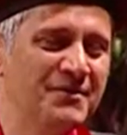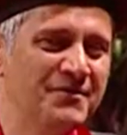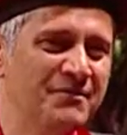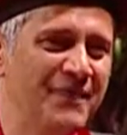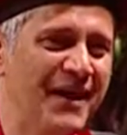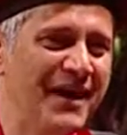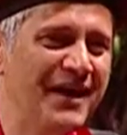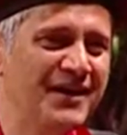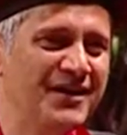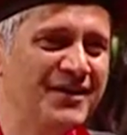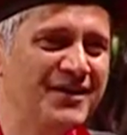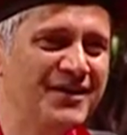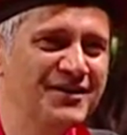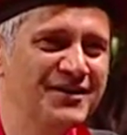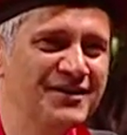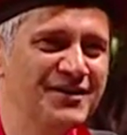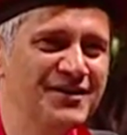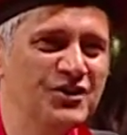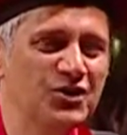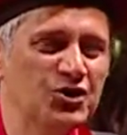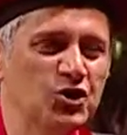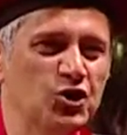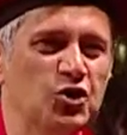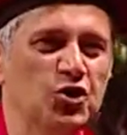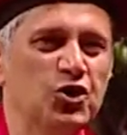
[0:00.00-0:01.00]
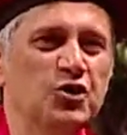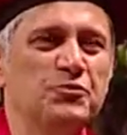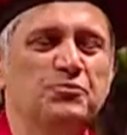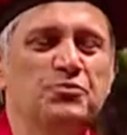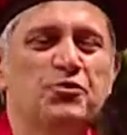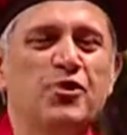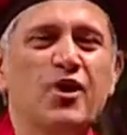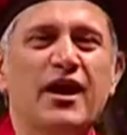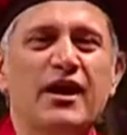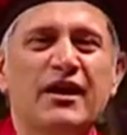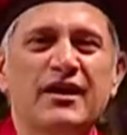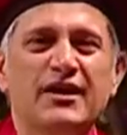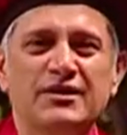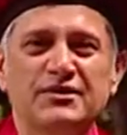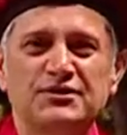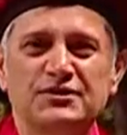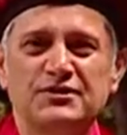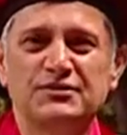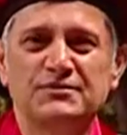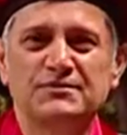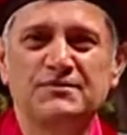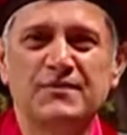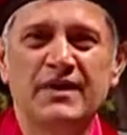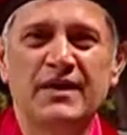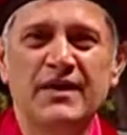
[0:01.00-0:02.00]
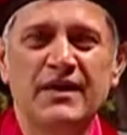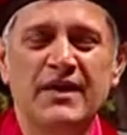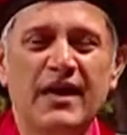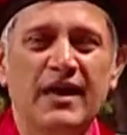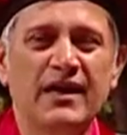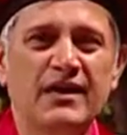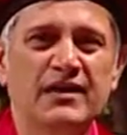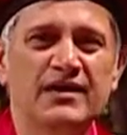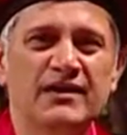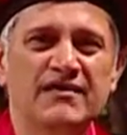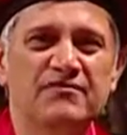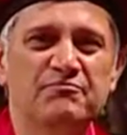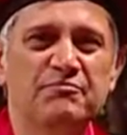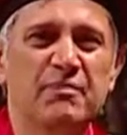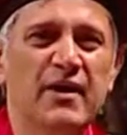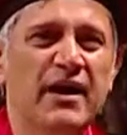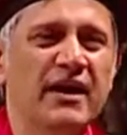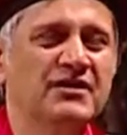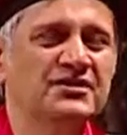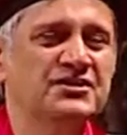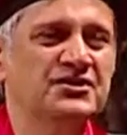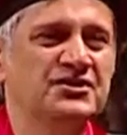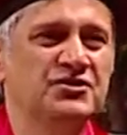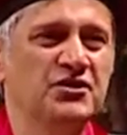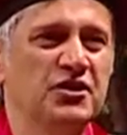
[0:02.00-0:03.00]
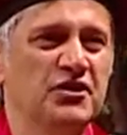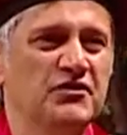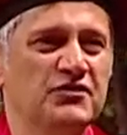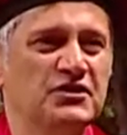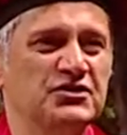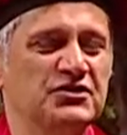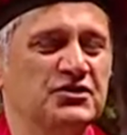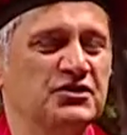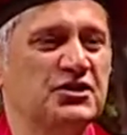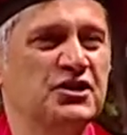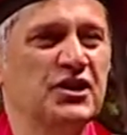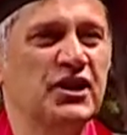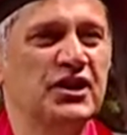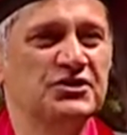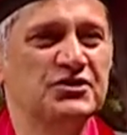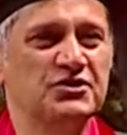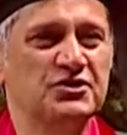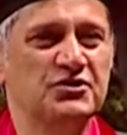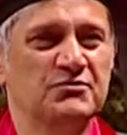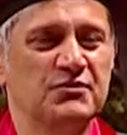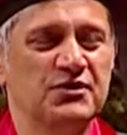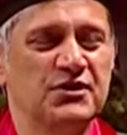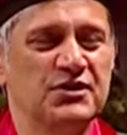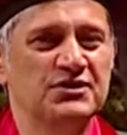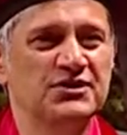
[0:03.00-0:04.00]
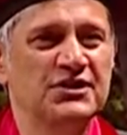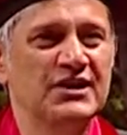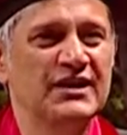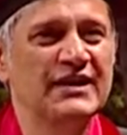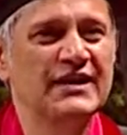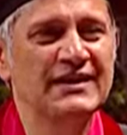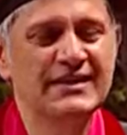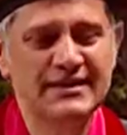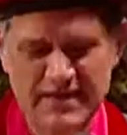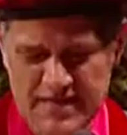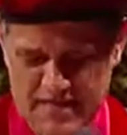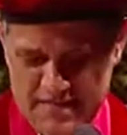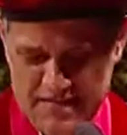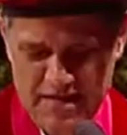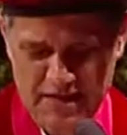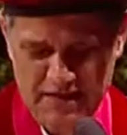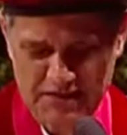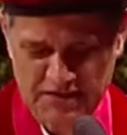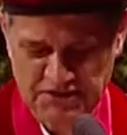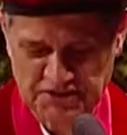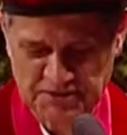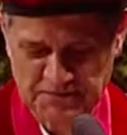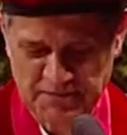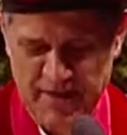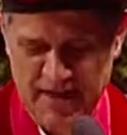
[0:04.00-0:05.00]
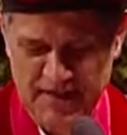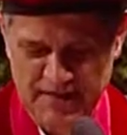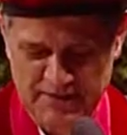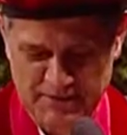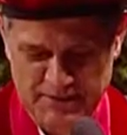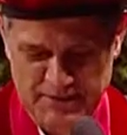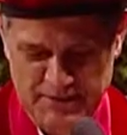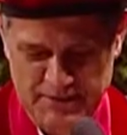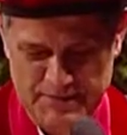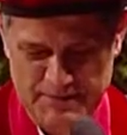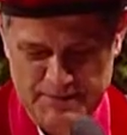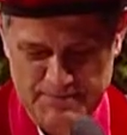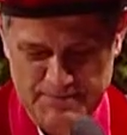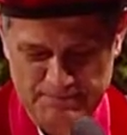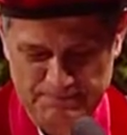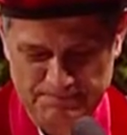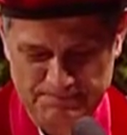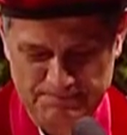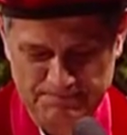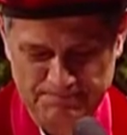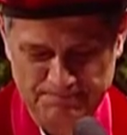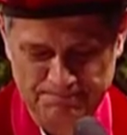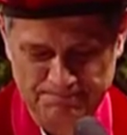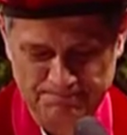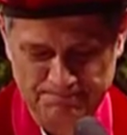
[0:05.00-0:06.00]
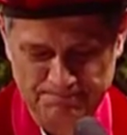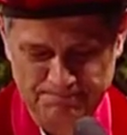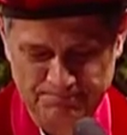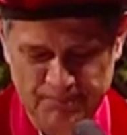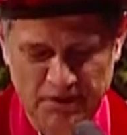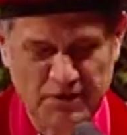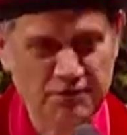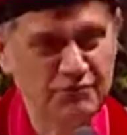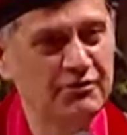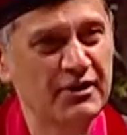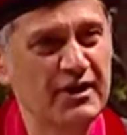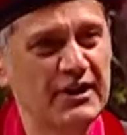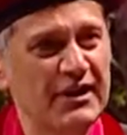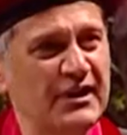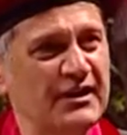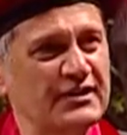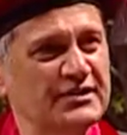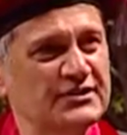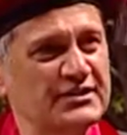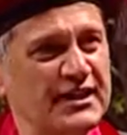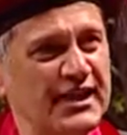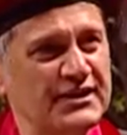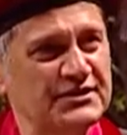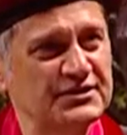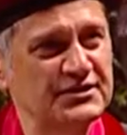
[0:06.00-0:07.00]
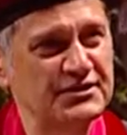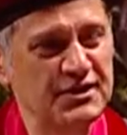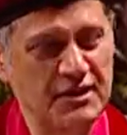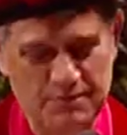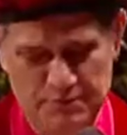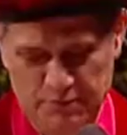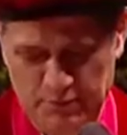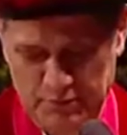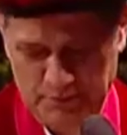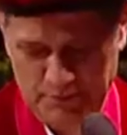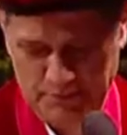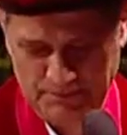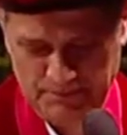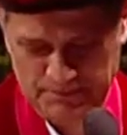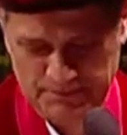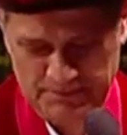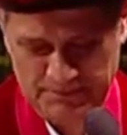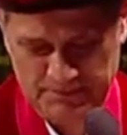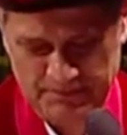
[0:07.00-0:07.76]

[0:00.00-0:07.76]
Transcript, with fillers: make good products and give better service to customers than they expected. It really is that simple.